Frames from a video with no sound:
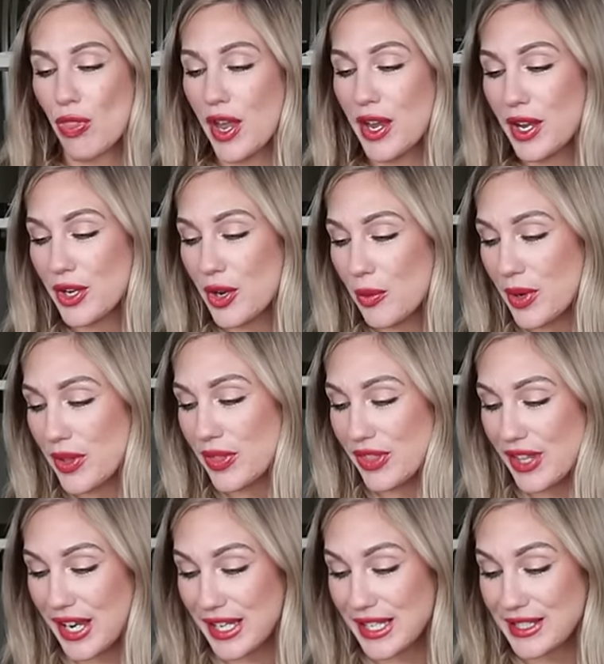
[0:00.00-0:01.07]
And when
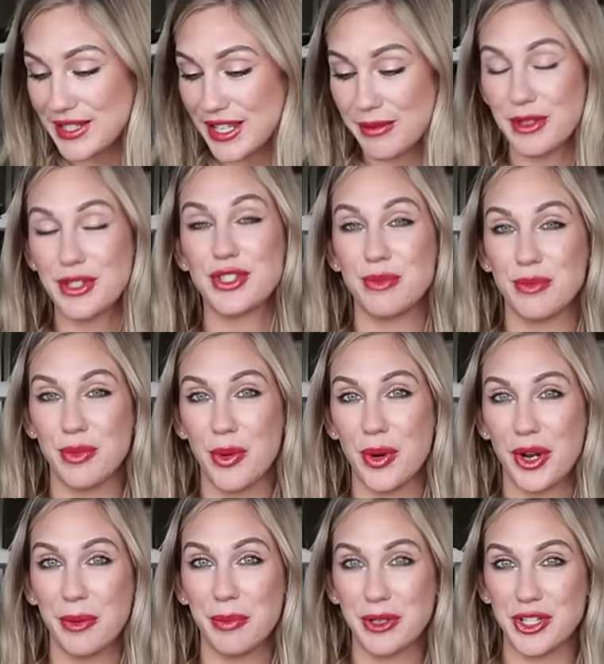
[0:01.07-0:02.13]
they sent me some
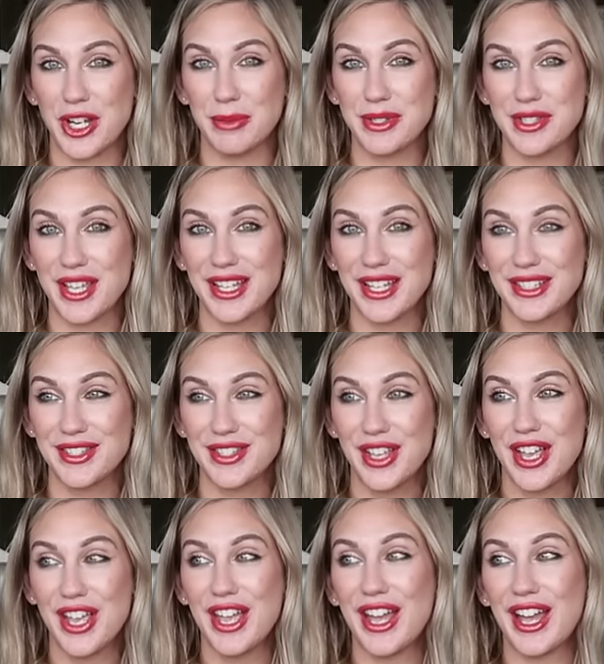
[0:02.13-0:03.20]
more pajama sets,
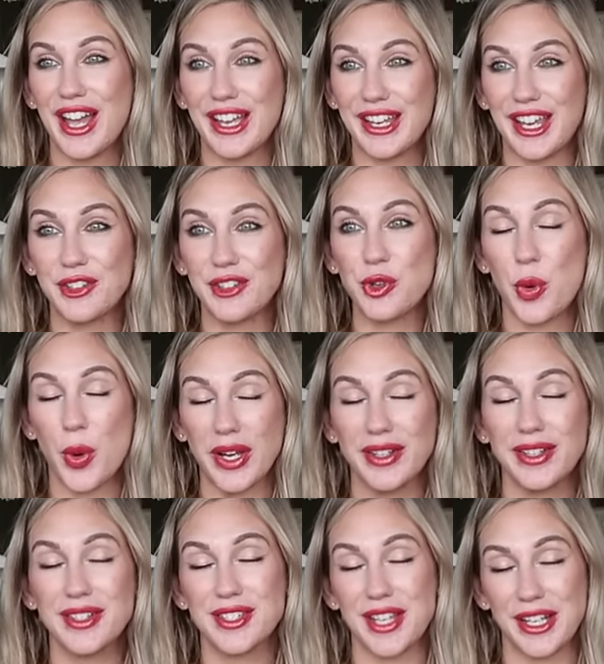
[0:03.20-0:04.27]
again quite
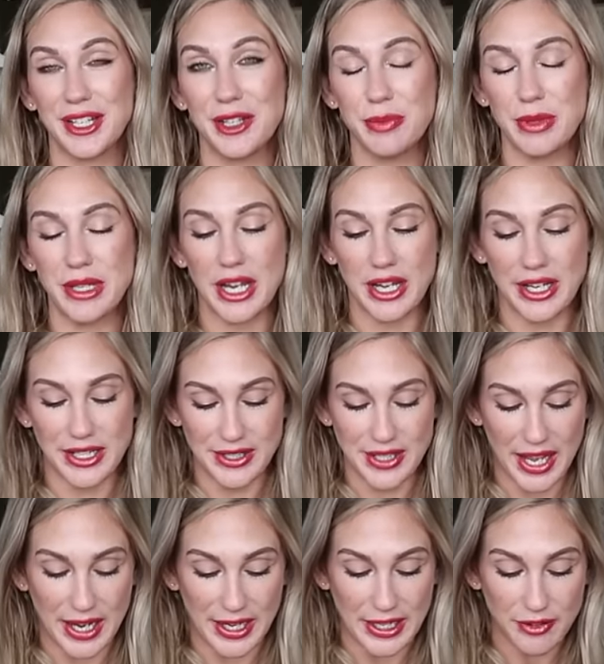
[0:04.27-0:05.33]
excited because
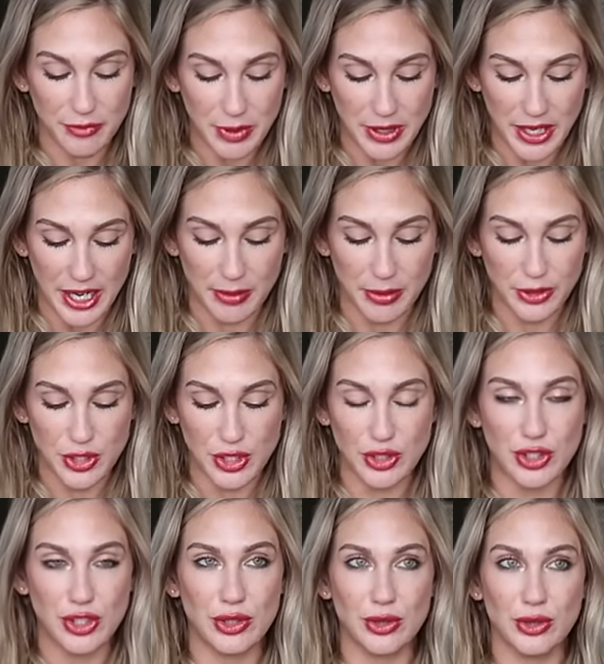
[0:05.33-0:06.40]
I have been able to
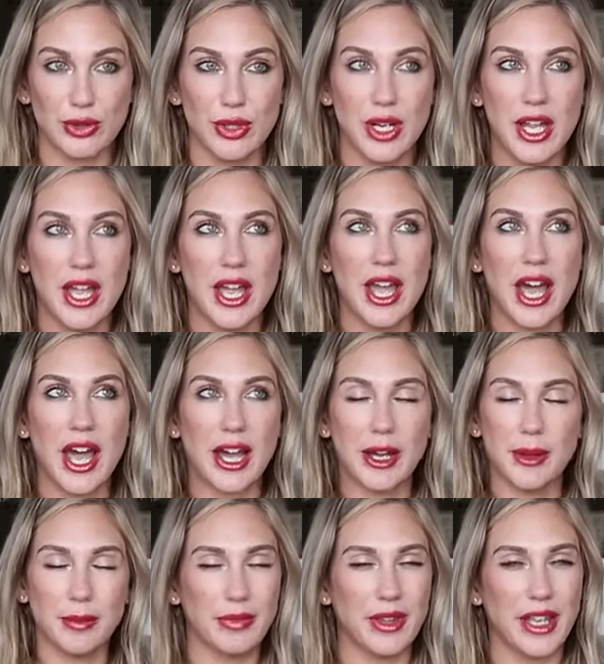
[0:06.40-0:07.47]
do
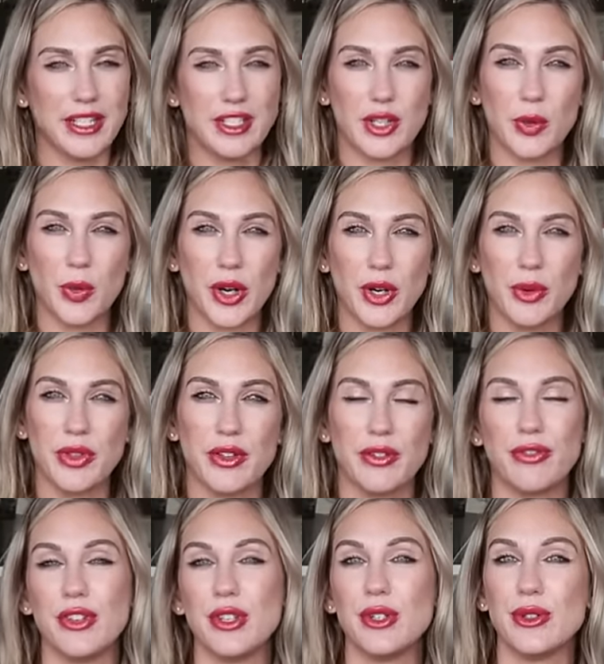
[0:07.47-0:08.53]
um, like to work with a
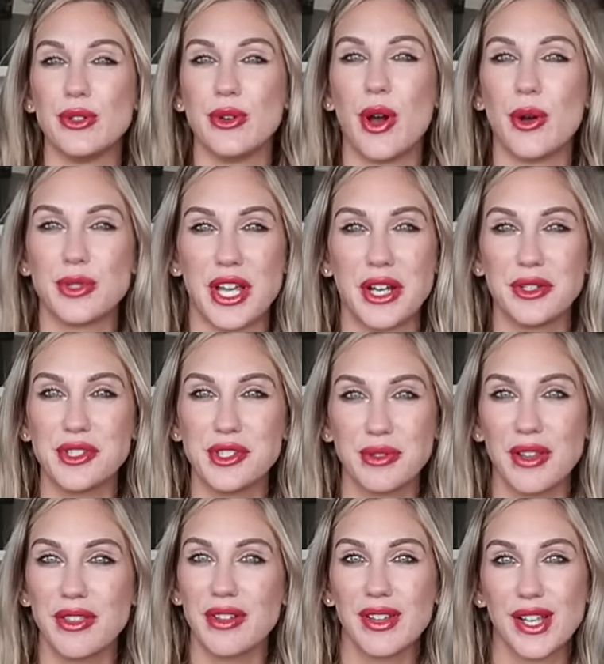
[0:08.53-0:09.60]
few hotels
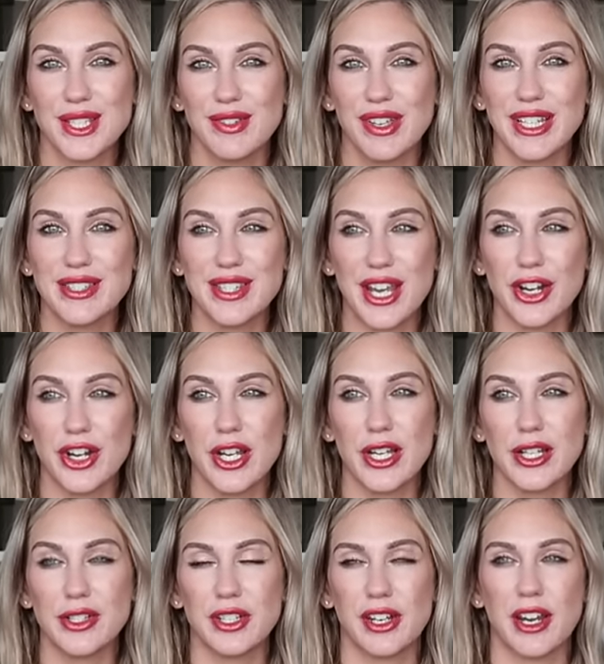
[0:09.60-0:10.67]
around the Las Vegas
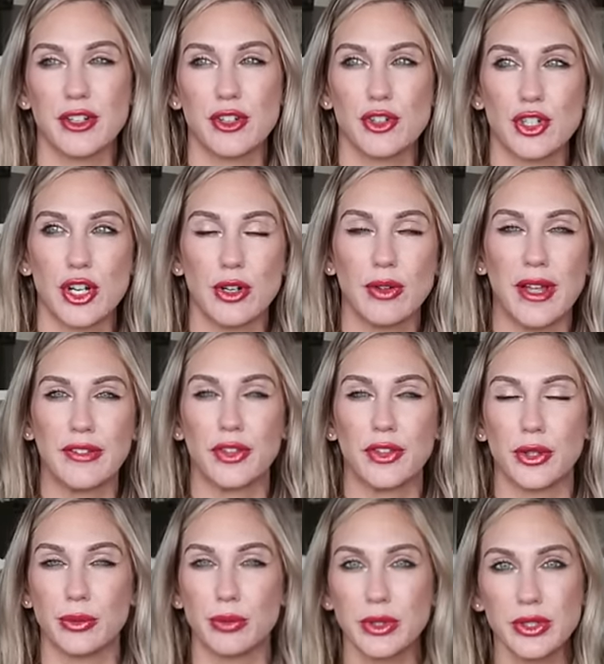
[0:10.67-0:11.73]
area to kind of show like
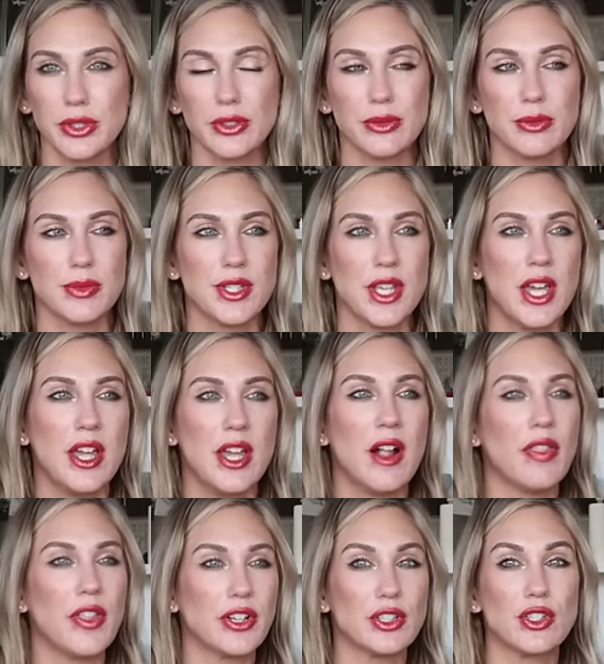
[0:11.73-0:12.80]
their rooms,
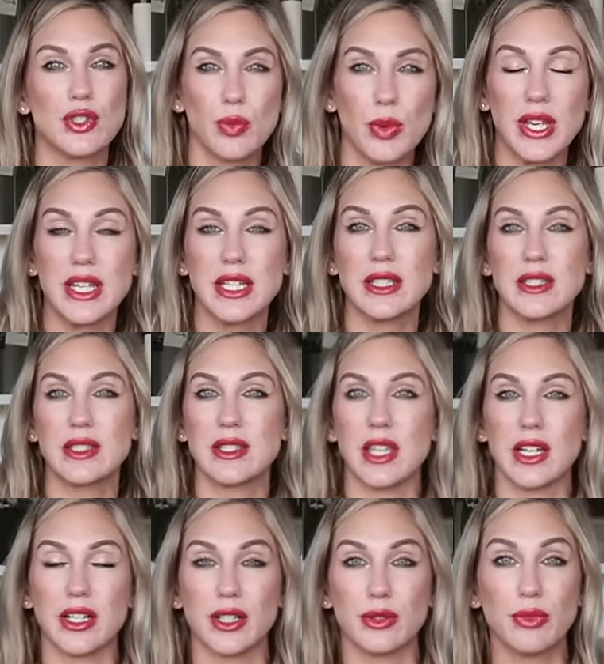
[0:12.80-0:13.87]
their suites,
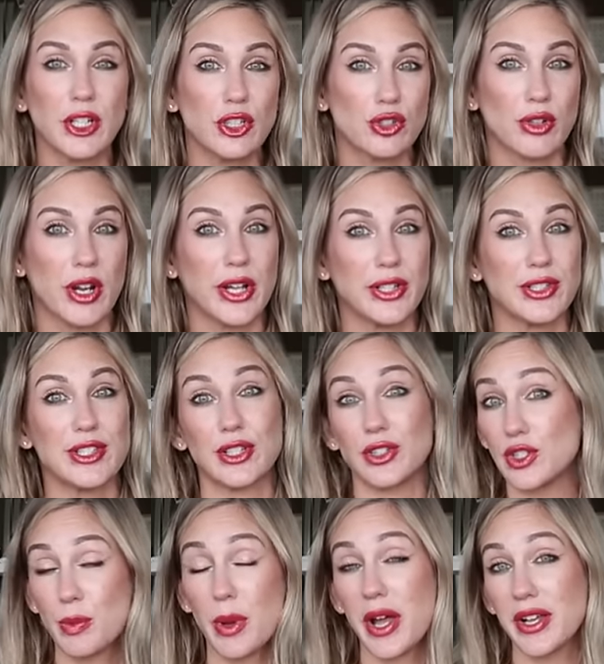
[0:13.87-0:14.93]
their restaurants, their
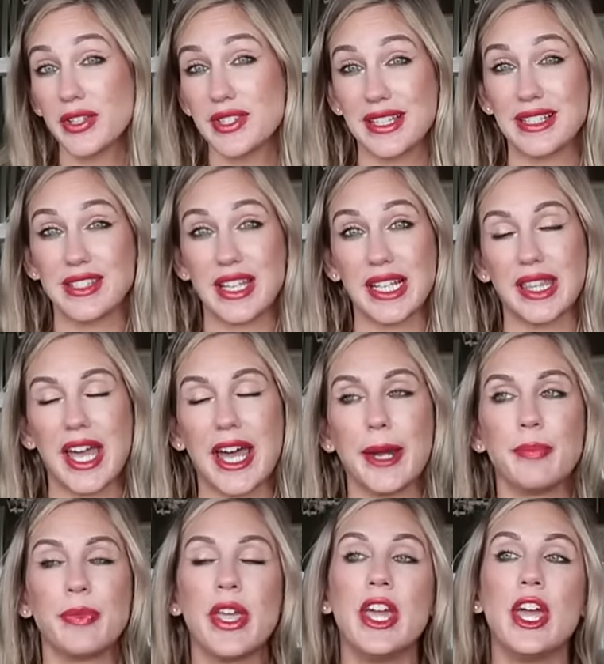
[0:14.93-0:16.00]
spas, things like
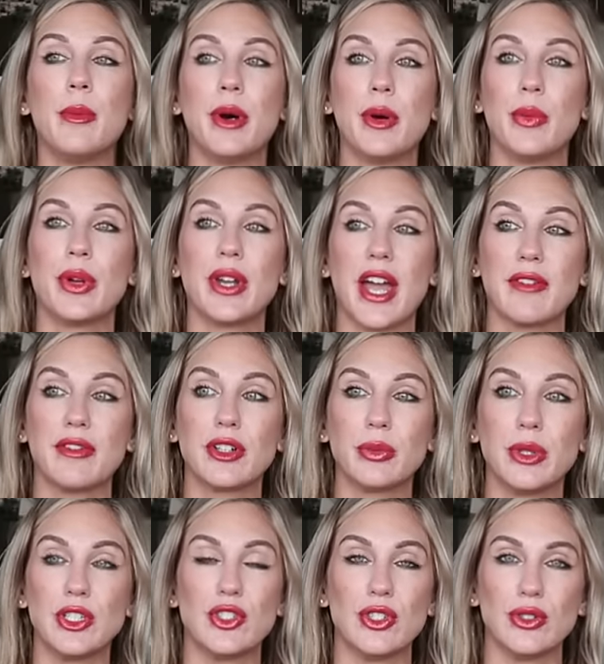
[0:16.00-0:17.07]
that. But whenever
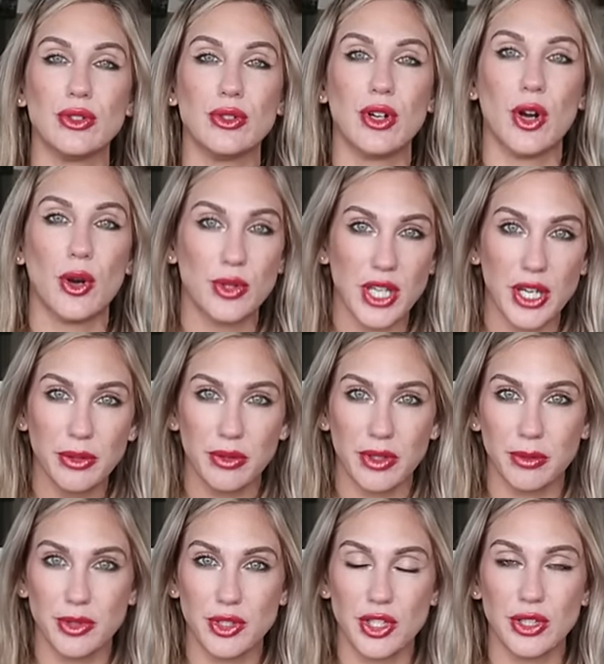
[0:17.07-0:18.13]
we do a hotel
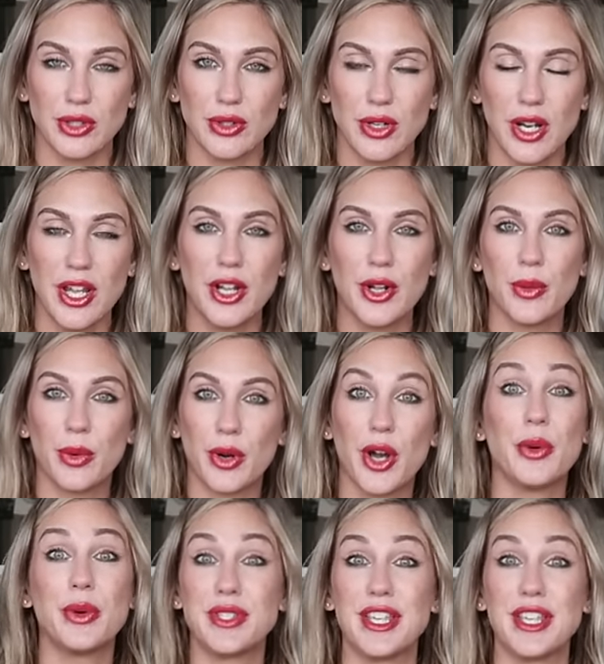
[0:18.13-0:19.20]
room shoot, we're
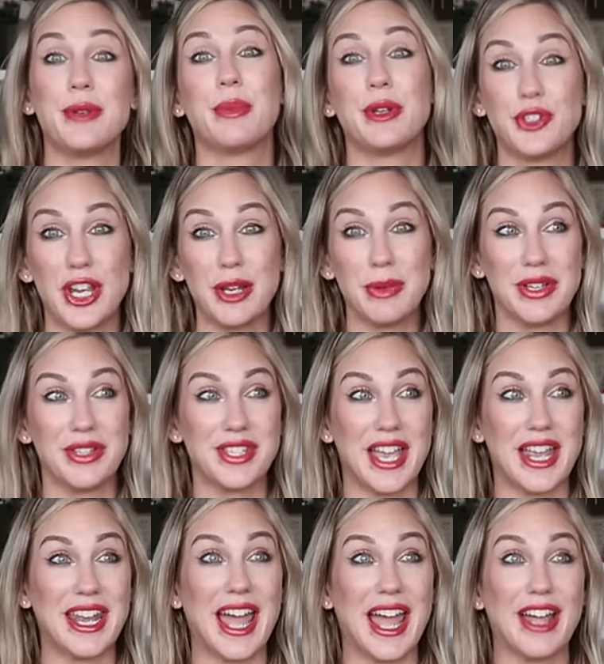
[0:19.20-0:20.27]
always in pajamas
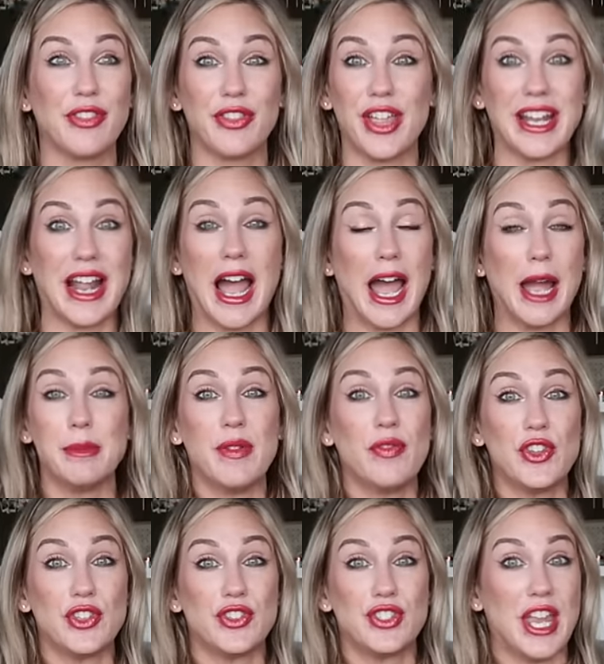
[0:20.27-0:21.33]
and like I'm
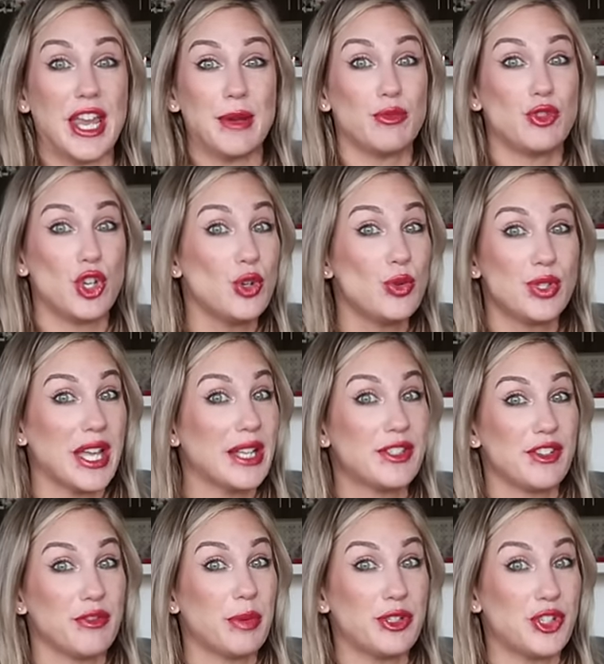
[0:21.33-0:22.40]
in the same two sets
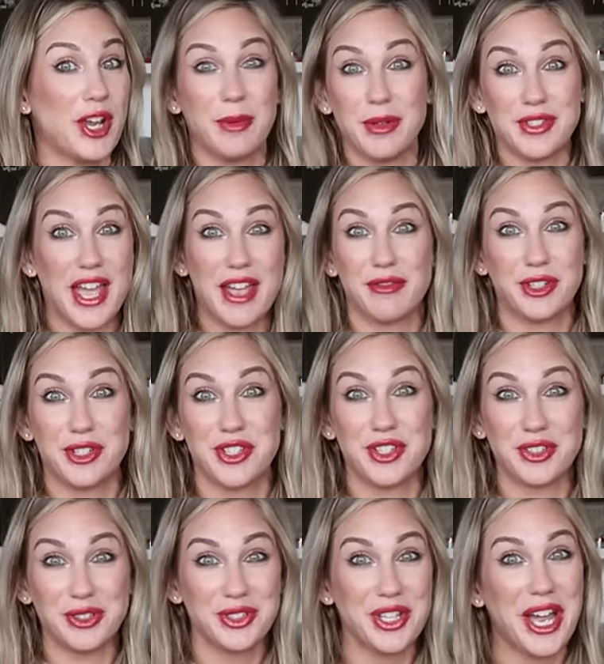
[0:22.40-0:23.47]
of pajamas every
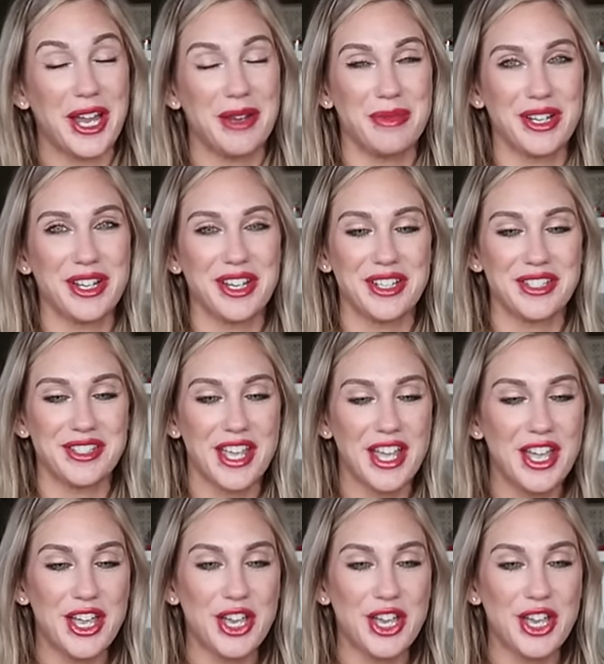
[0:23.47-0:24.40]
single time because